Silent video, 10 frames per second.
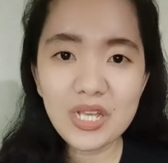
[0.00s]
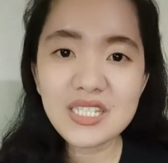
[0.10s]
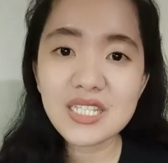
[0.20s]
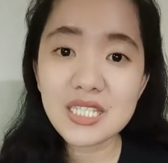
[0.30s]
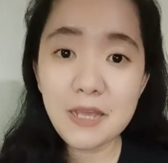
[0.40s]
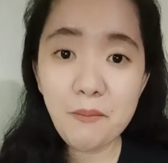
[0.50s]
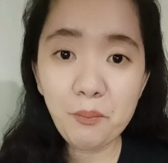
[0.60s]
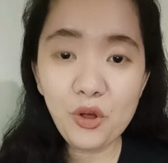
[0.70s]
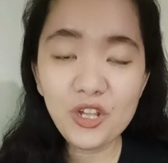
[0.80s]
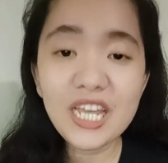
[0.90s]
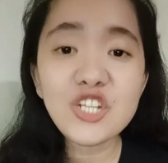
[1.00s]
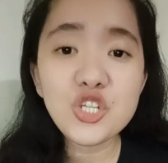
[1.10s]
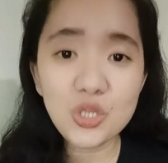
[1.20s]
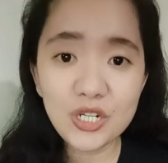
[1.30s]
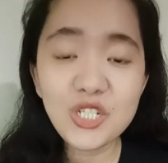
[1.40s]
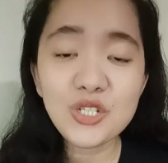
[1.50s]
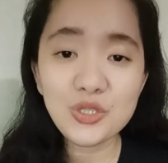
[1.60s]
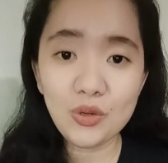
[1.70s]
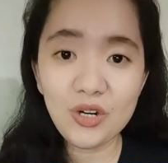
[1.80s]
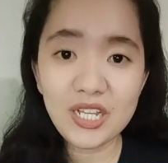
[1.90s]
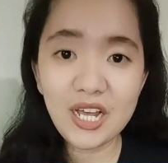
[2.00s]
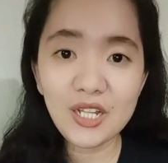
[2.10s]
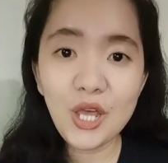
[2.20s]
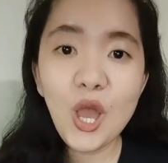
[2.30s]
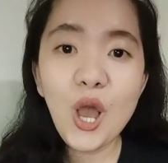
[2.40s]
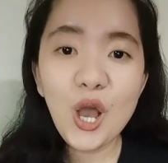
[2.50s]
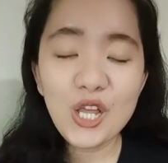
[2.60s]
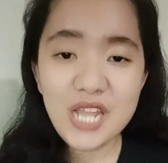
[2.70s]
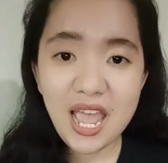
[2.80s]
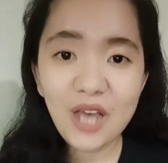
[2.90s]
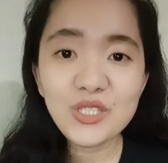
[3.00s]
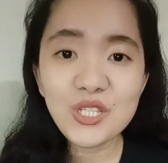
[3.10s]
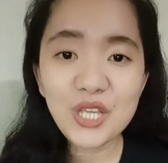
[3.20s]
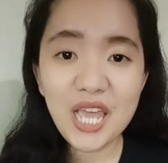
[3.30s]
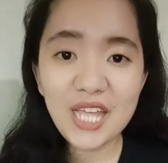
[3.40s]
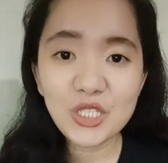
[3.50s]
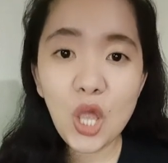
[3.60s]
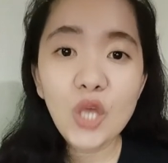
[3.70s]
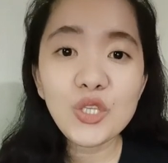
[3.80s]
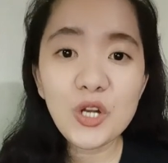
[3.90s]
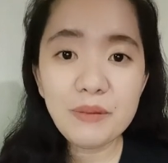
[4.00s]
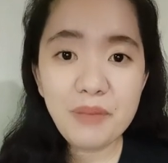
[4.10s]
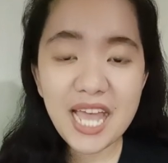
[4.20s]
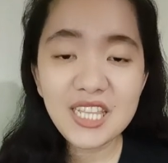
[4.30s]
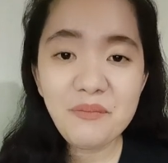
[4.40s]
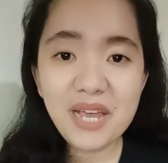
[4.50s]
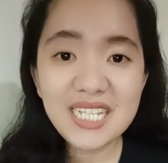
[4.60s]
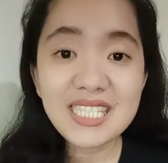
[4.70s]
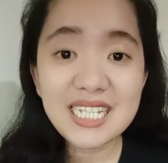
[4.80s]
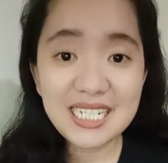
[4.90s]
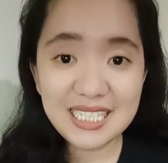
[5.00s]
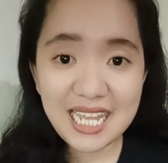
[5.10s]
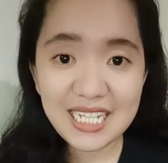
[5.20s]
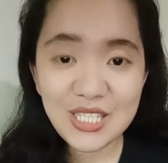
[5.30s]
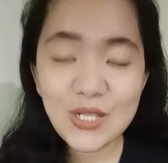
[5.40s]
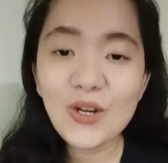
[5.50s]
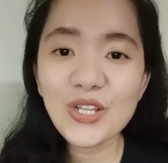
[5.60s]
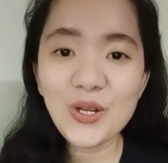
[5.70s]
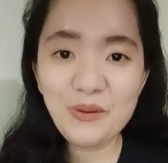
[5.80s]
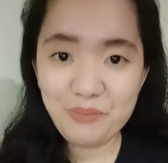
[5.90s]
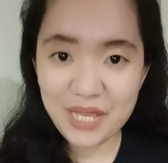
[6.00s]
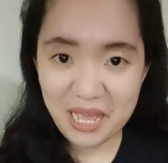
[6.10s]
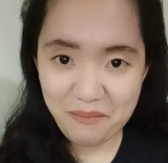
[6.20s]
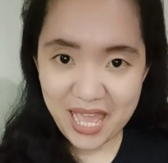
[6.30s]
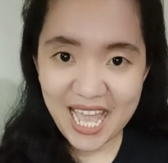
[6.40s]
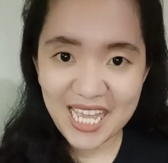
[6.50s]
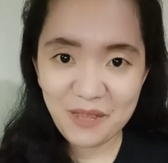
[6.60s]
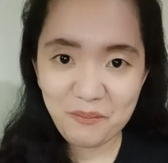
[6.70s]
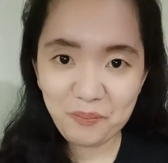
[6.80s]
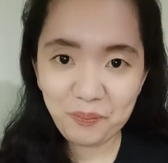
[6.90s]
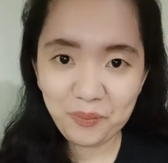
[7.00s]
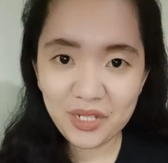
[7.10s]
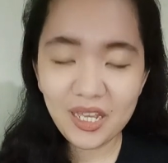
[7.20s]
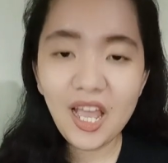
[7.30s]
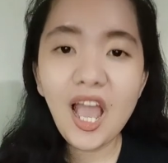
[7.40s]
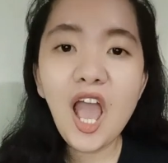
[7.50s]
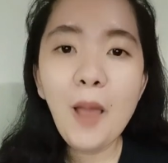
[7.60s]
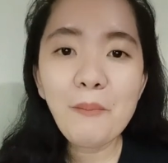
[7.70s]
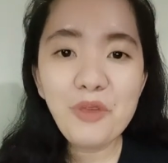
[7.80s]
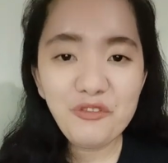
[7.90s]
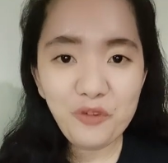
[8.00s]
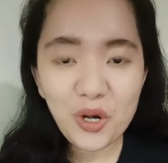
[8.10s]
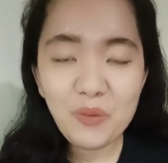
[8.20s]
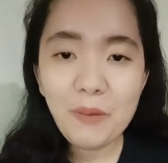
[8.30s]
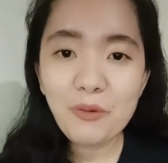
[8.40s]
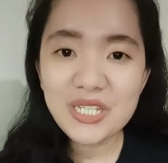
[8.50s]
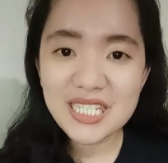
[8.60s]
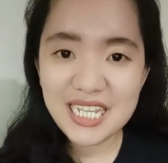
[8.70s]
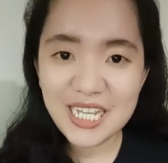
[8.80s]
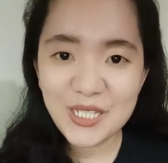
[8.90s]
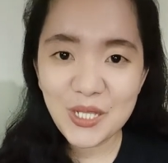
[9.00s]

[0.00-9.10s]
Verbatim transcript: is simple and short tutorial on how to get your body mass index or your BMI. Before we proceed